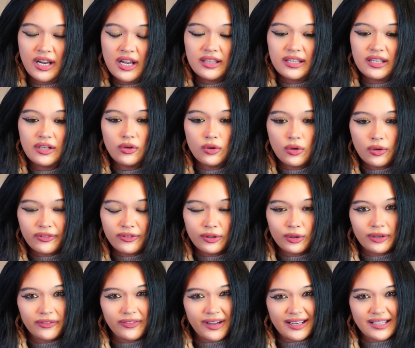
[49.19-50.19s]
The awful
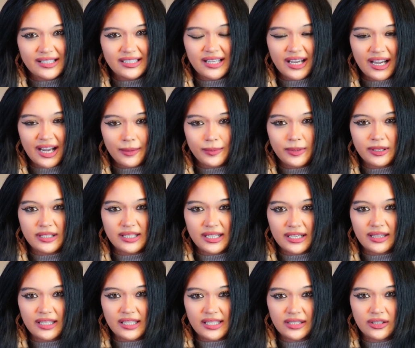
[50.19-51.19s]
events that happened
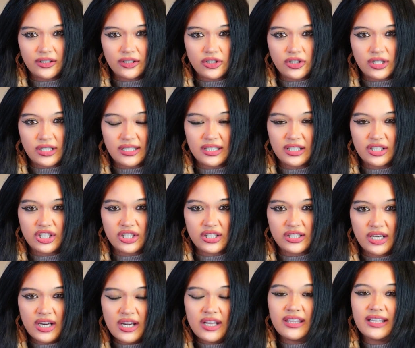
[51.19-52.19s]
in this country, such as
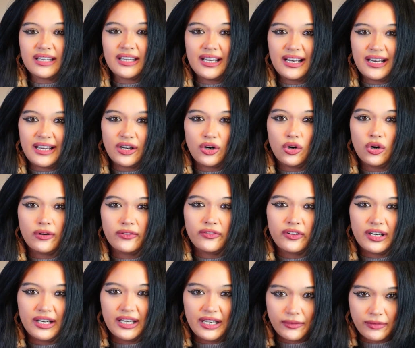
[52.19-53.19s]
the killing of
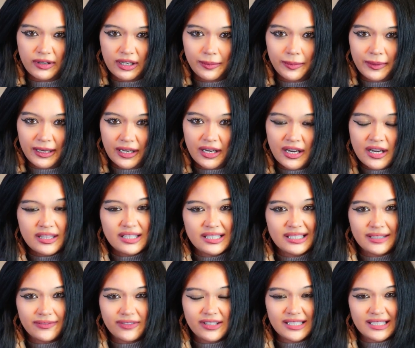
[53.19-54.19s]
Lee Rigby, the
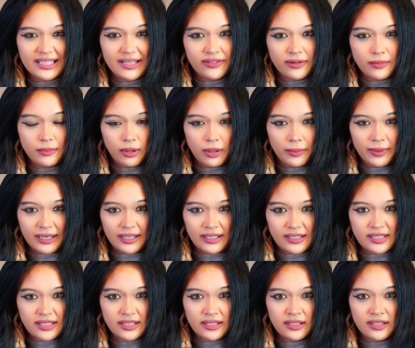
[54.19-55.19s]
7/7
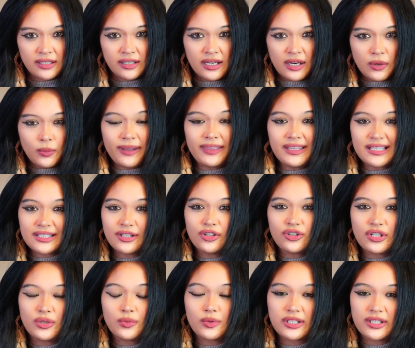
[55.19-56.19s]
bombings, when this
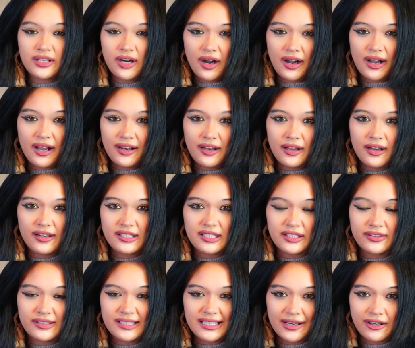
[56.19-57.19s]
country was on high alert of
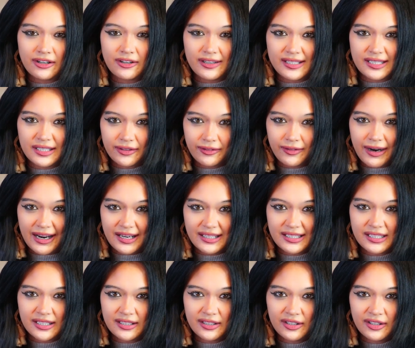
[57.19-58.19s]
a terrorist
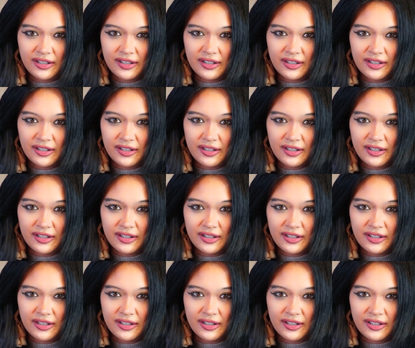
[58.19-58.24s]
threat.